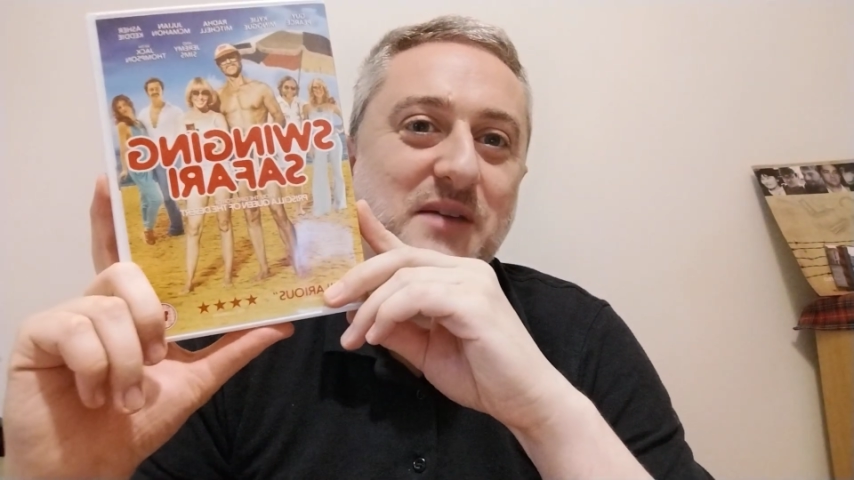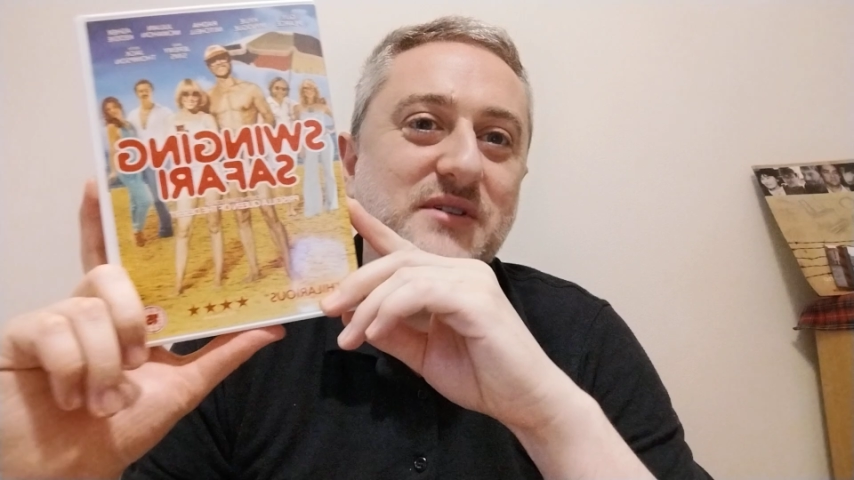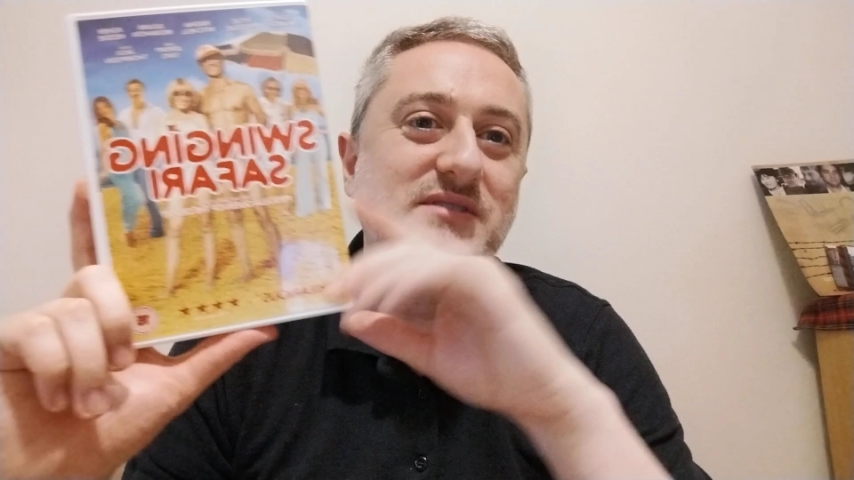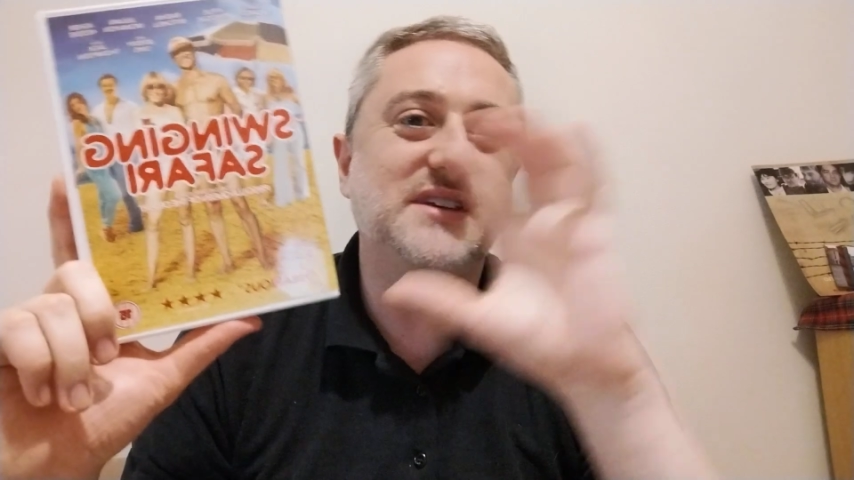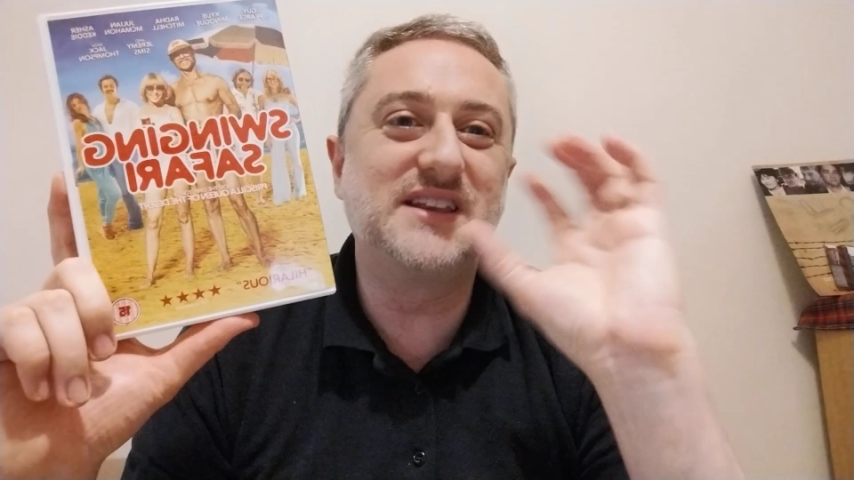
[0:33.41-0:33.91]

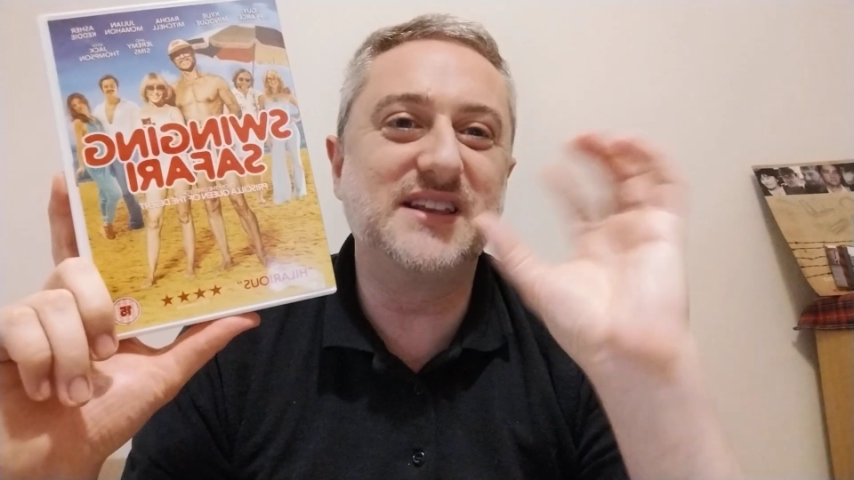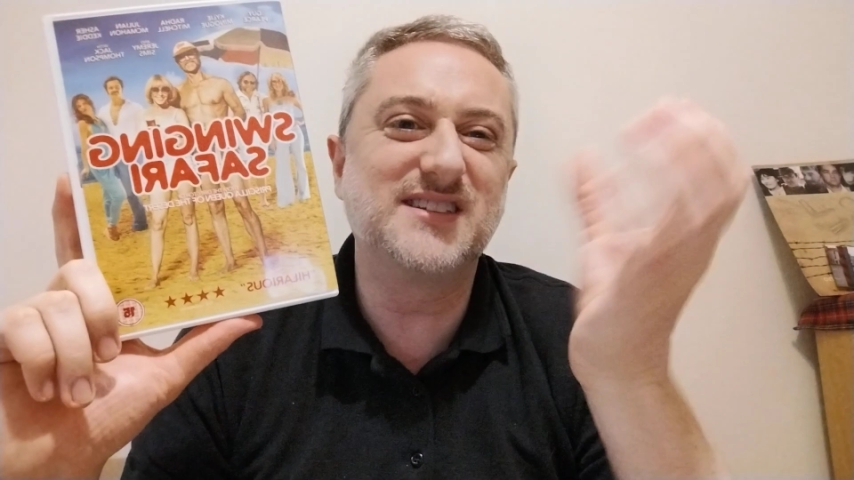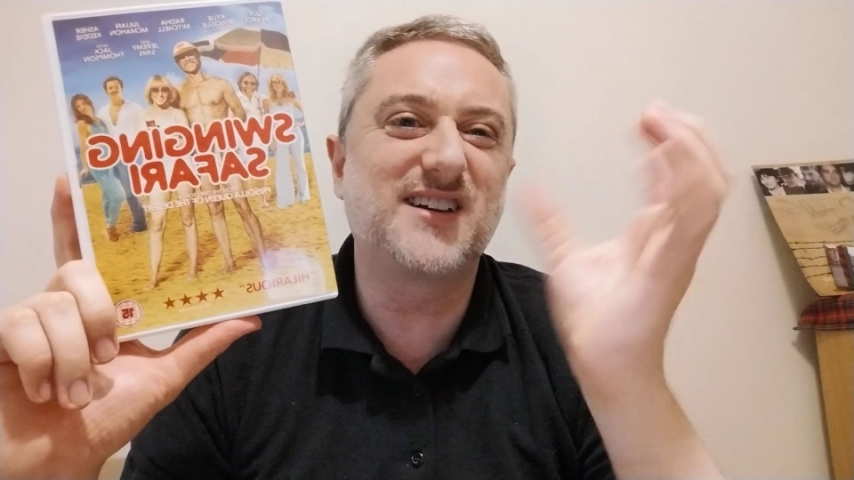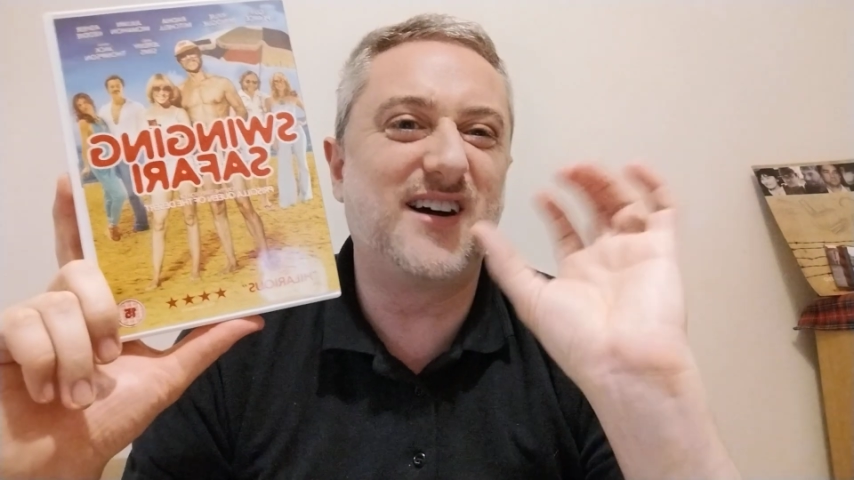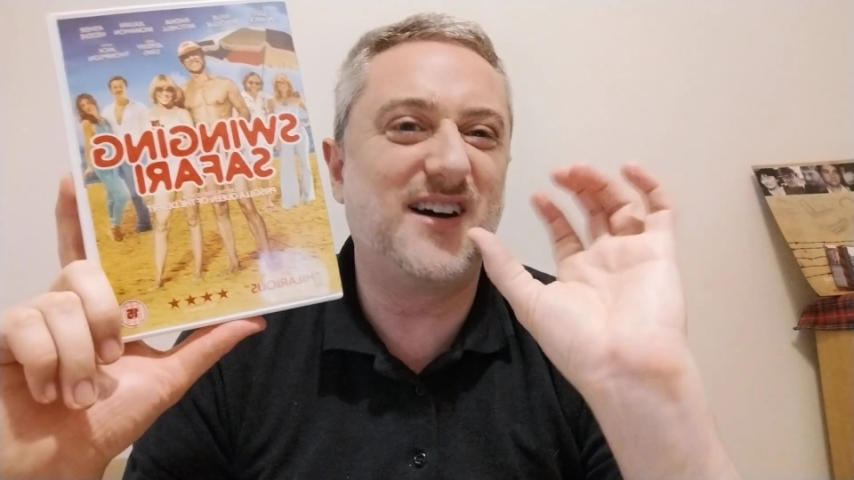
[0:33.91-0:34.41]
it is a
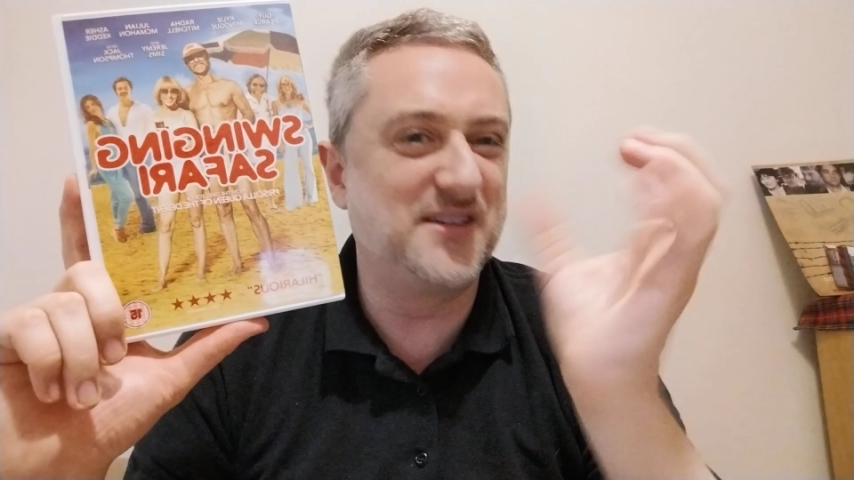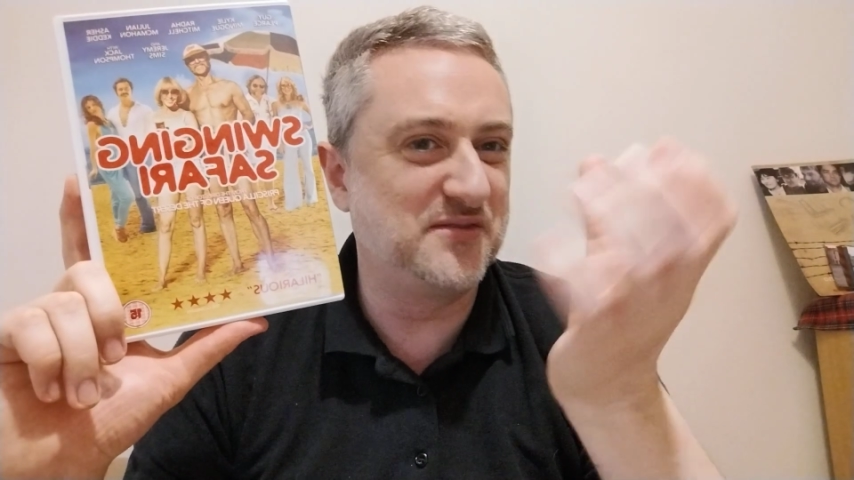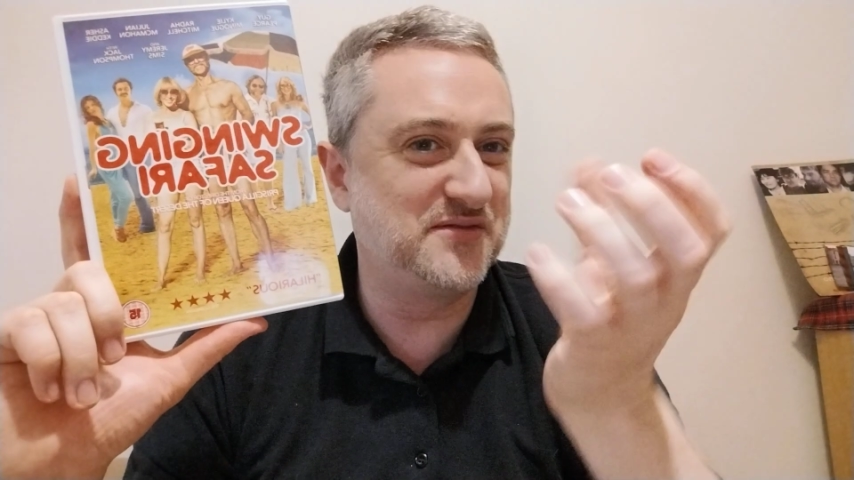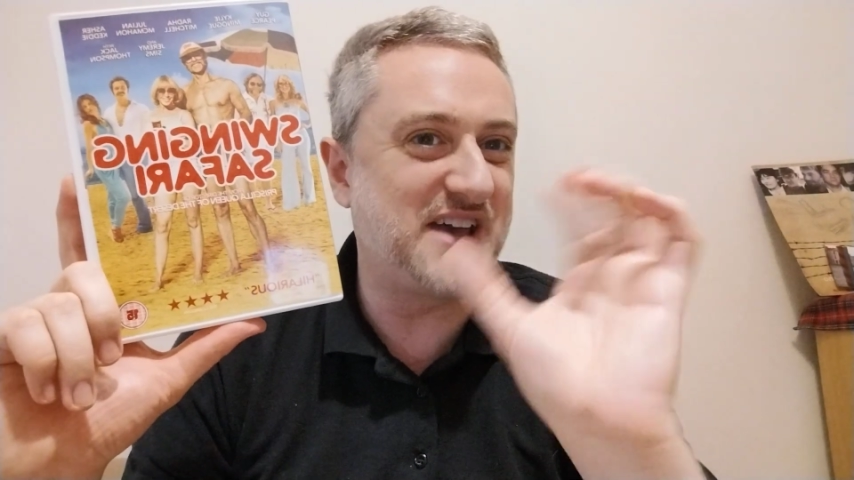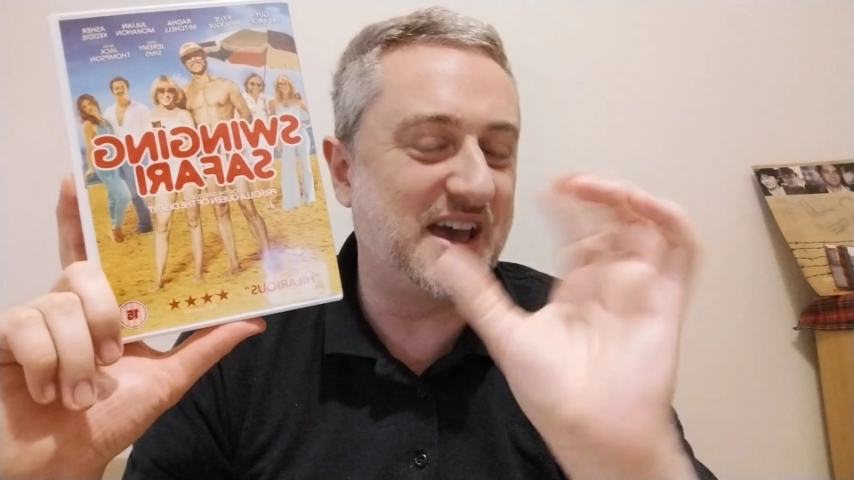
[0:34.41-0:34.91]
kind of
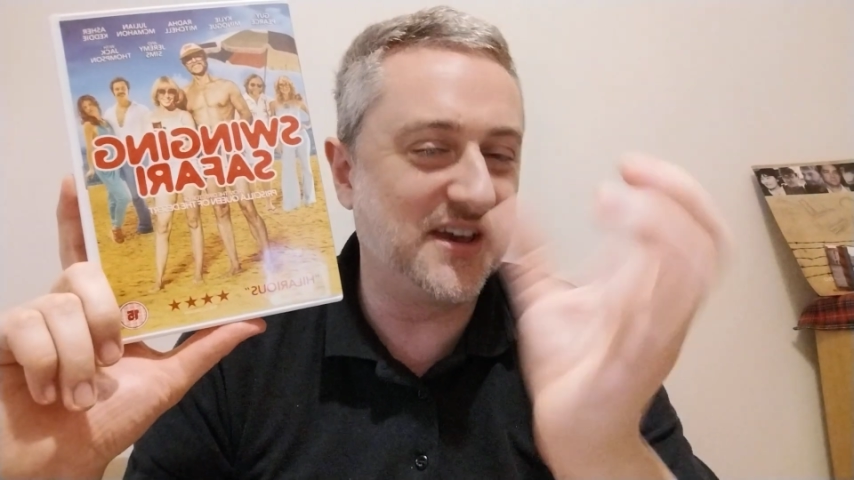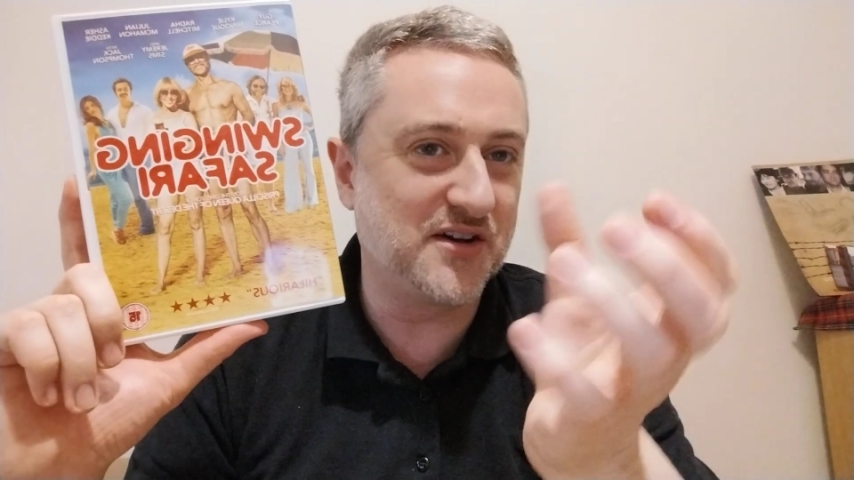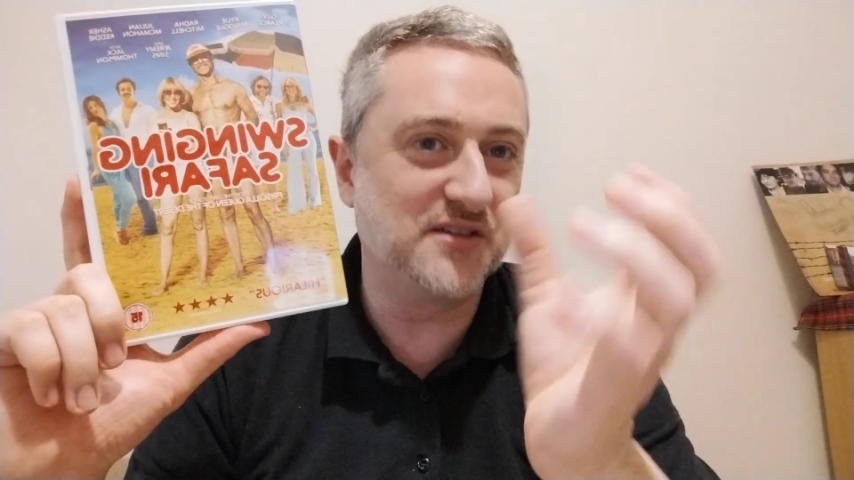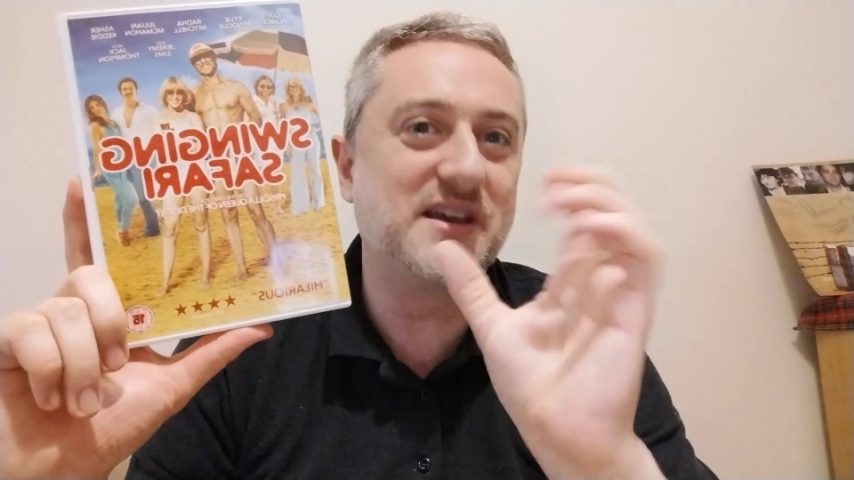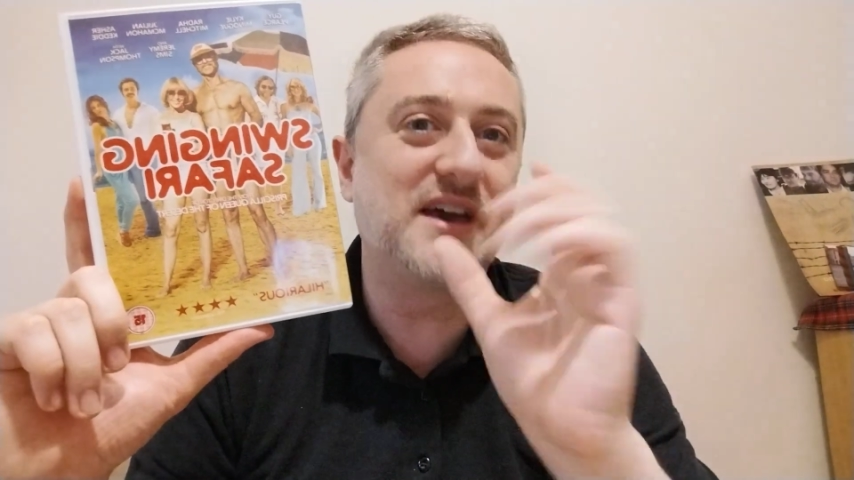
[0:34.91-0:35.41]
take on
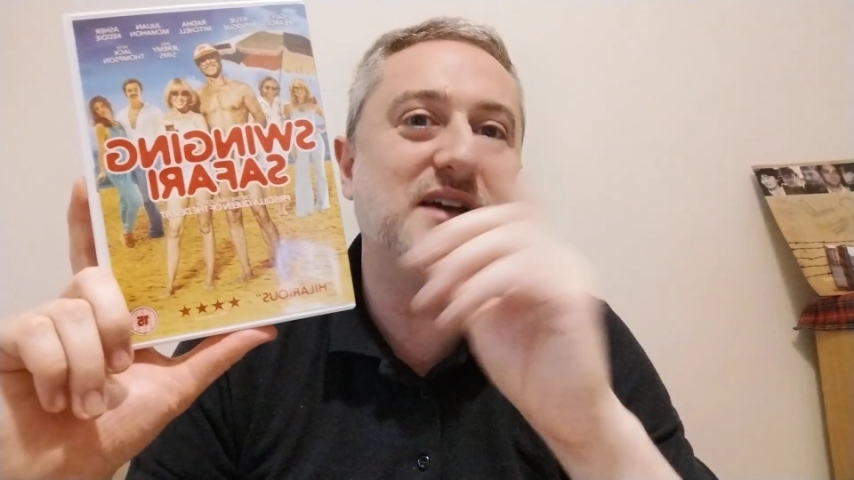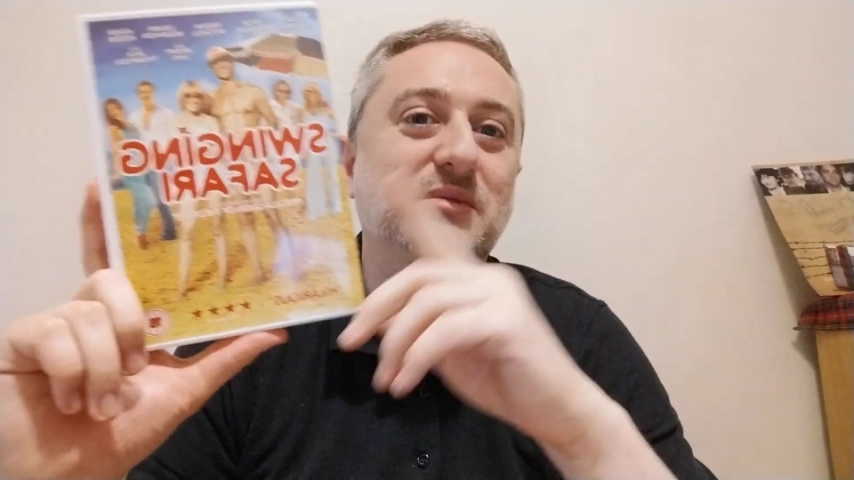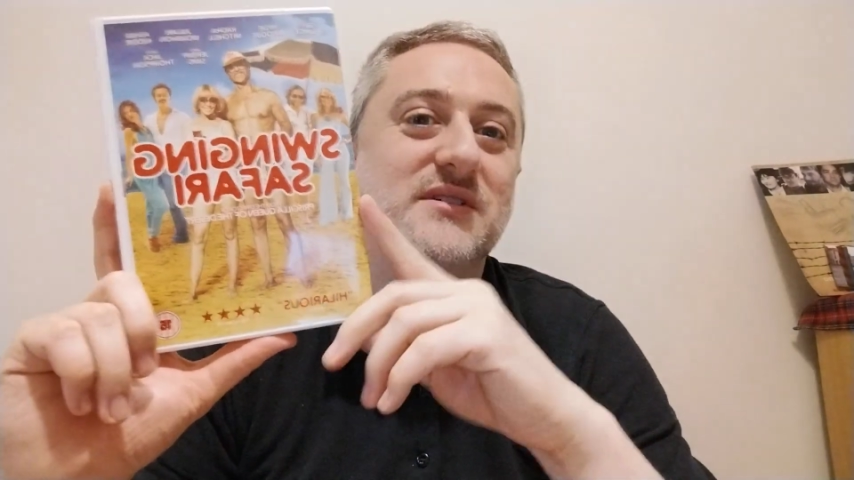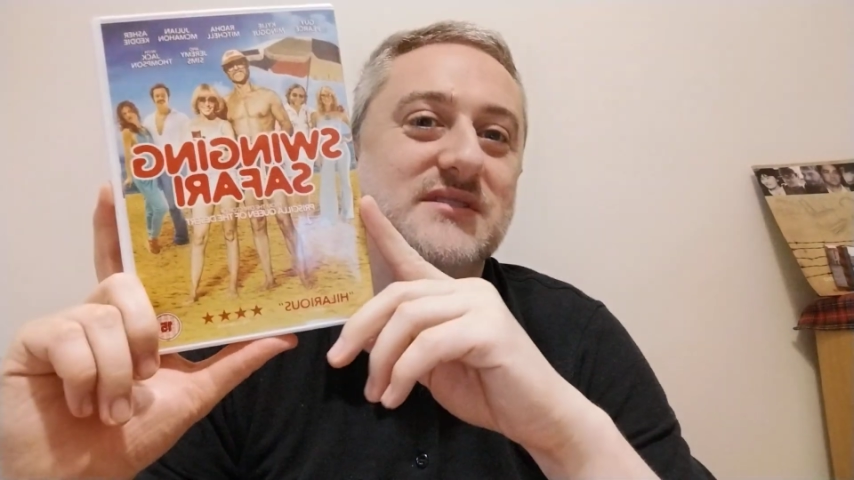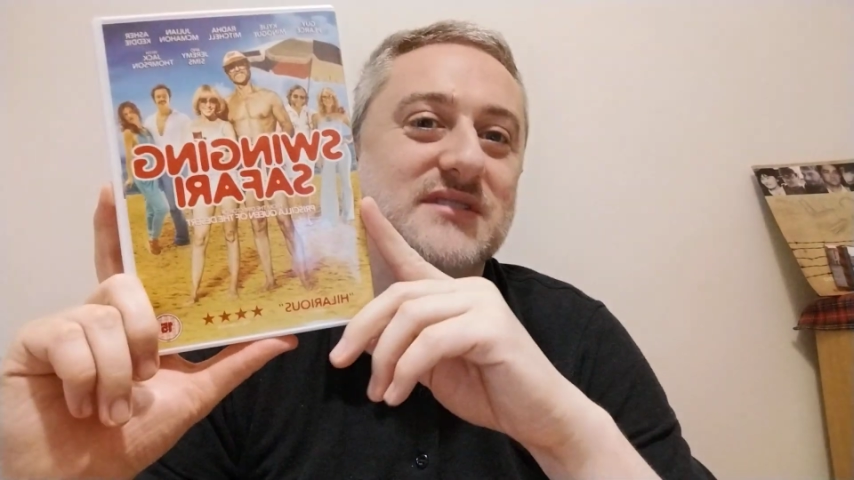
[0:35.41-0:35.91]
Neighbours.